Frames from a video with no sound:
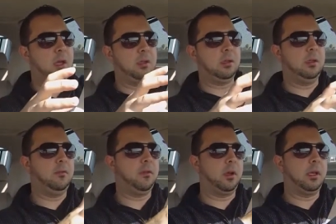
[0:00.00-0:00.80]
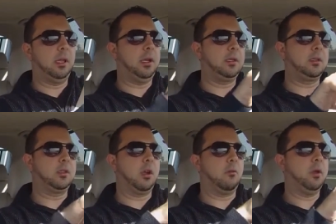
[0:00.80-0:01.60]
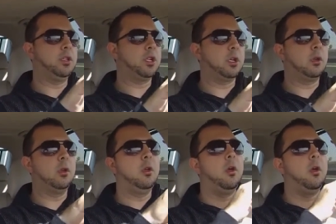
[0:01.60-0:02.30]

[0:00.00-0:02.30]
into different clinics in their region.